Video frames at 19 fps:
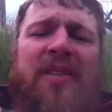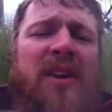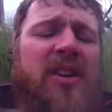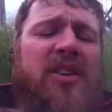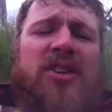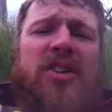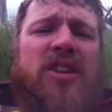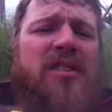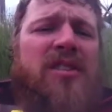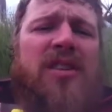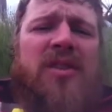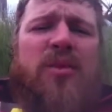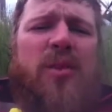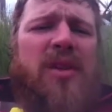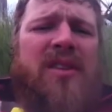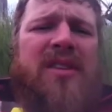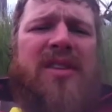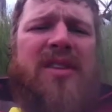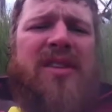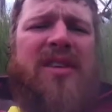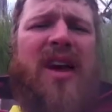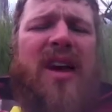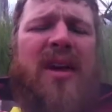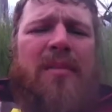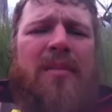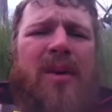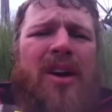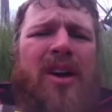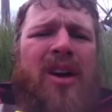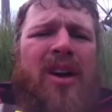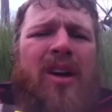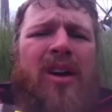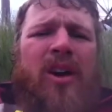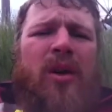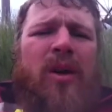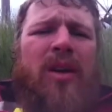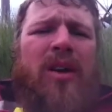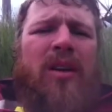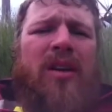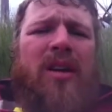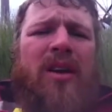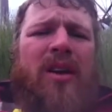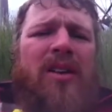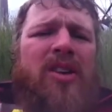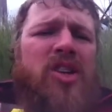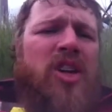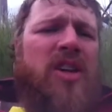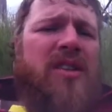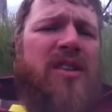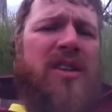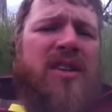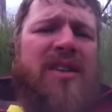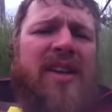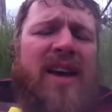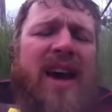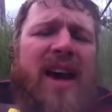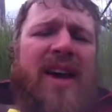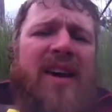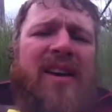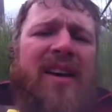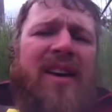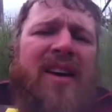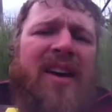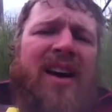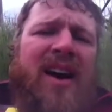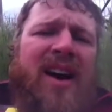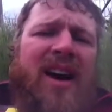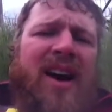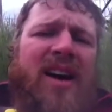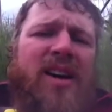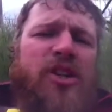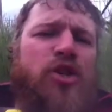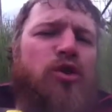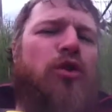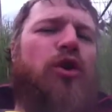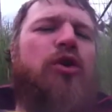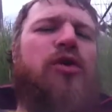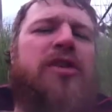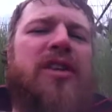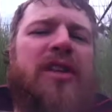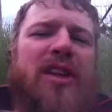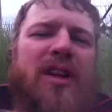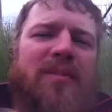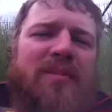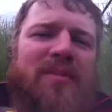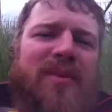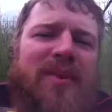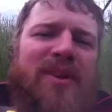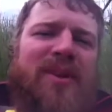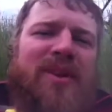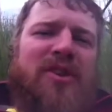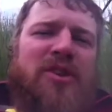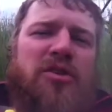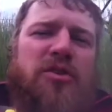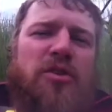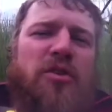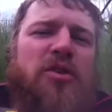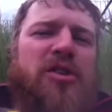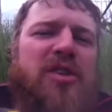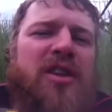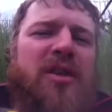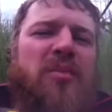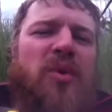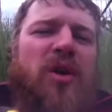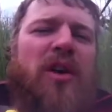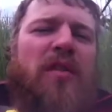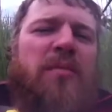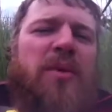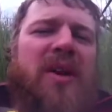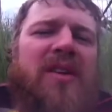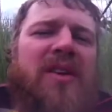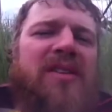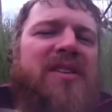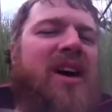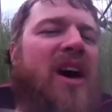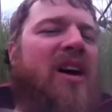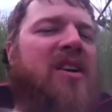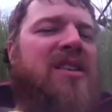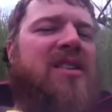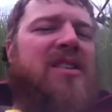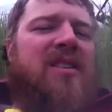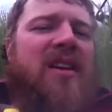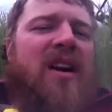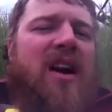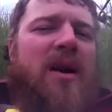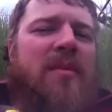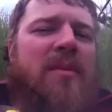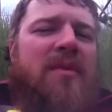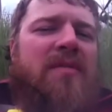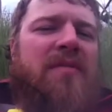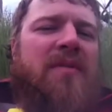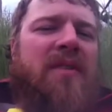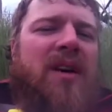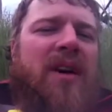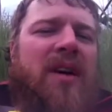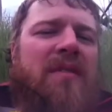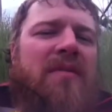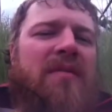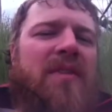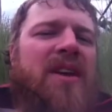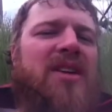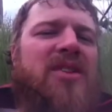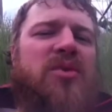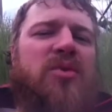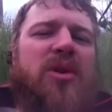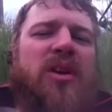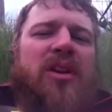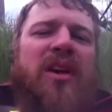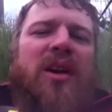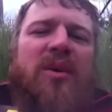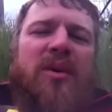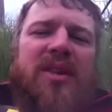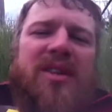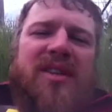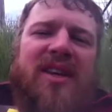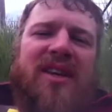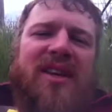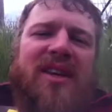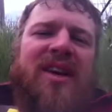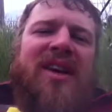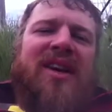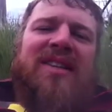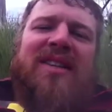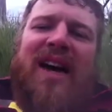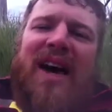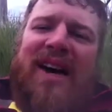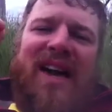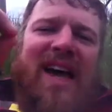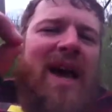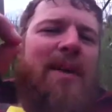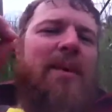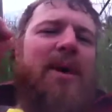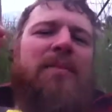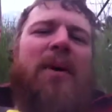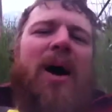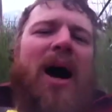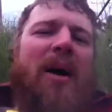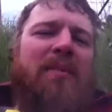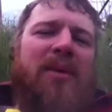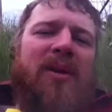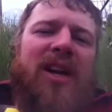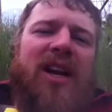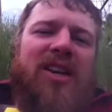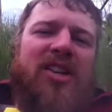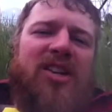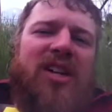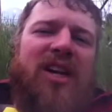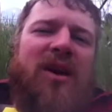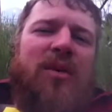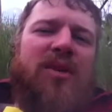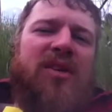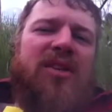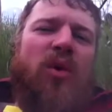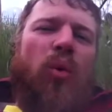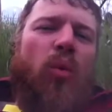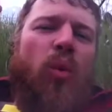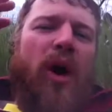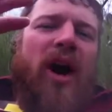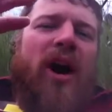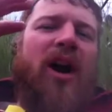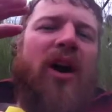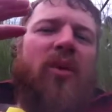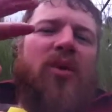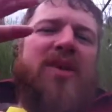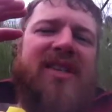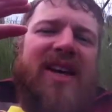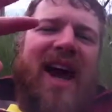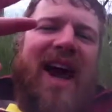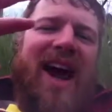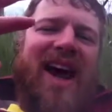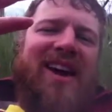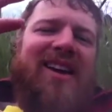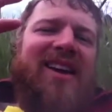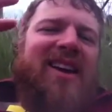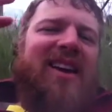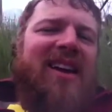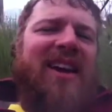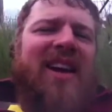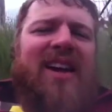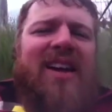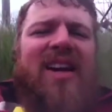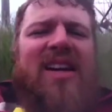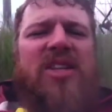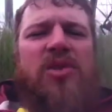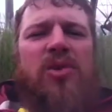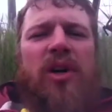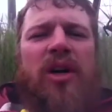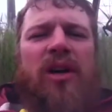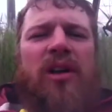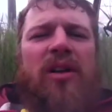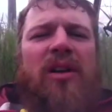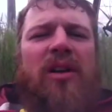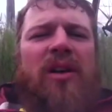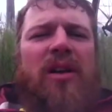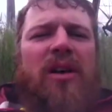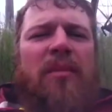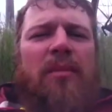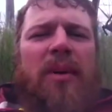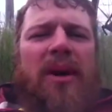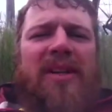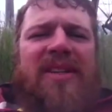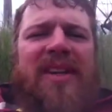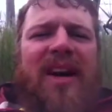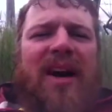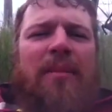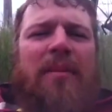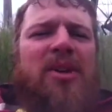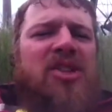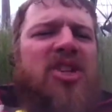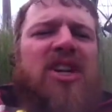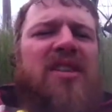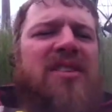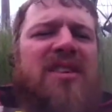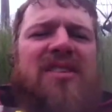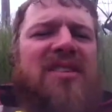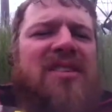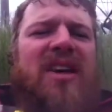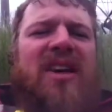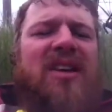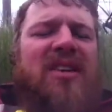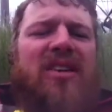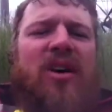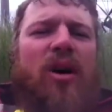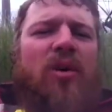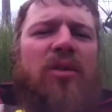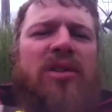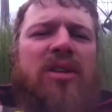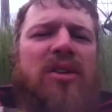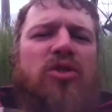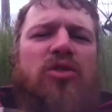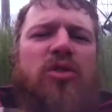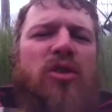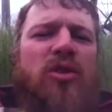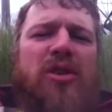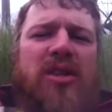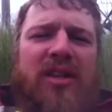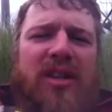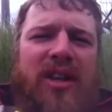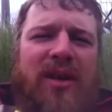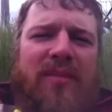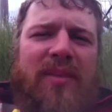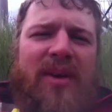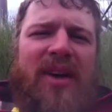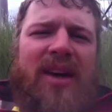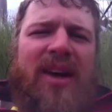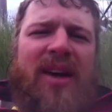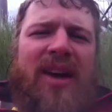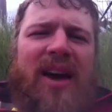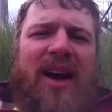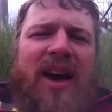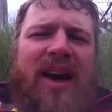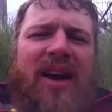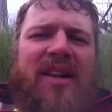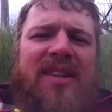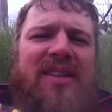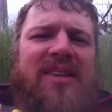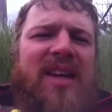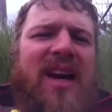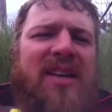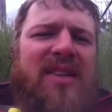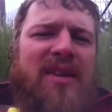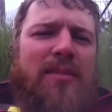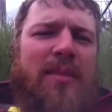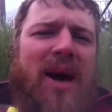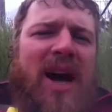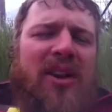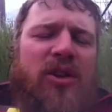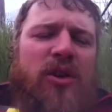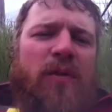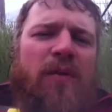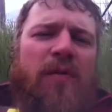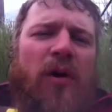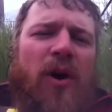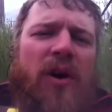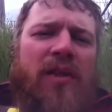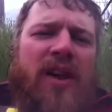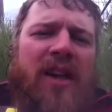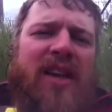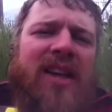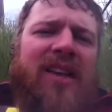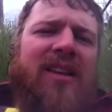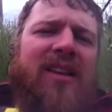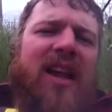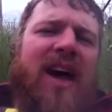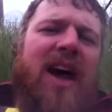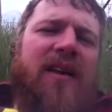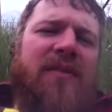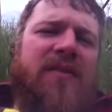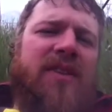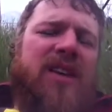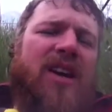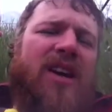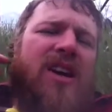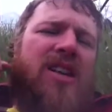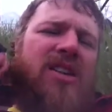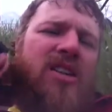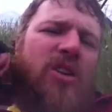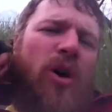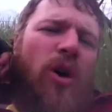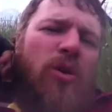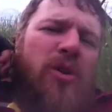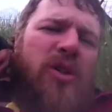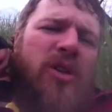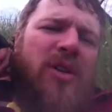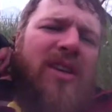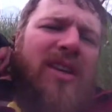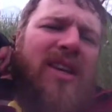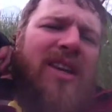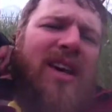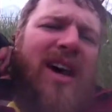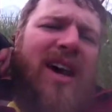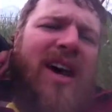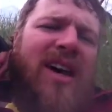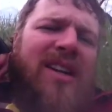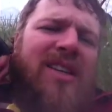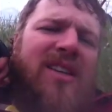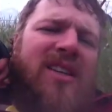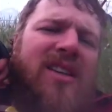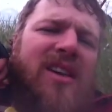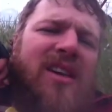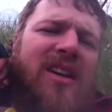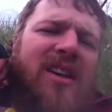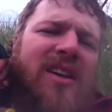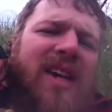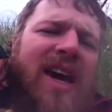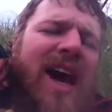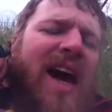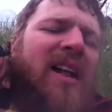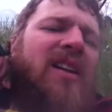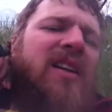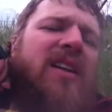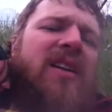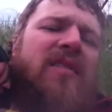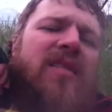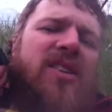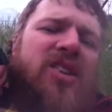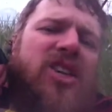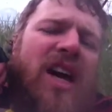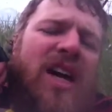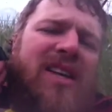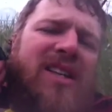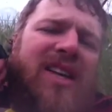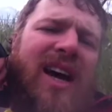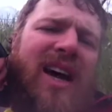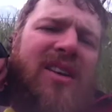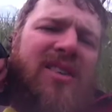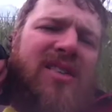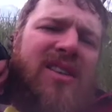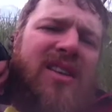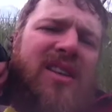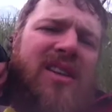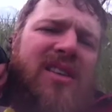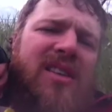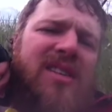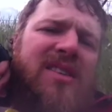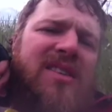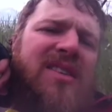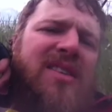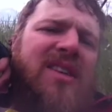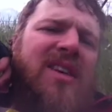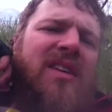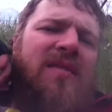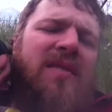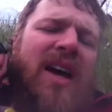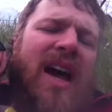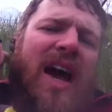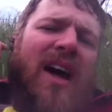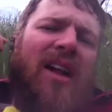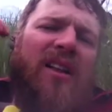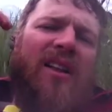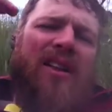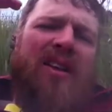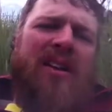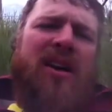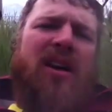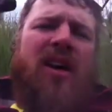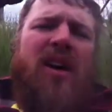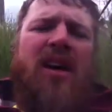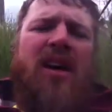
think Jesus was the same. In Jesus' day, Jerusalem would have been the Dar es Salaam of Israel. It was the dynamic population. It was where it was at in Israel. But Jesus didn't go to Jerusalem. It says in Matthew 4 that he left to go to the Galilee of the Gentiles, the Sea of Galilee,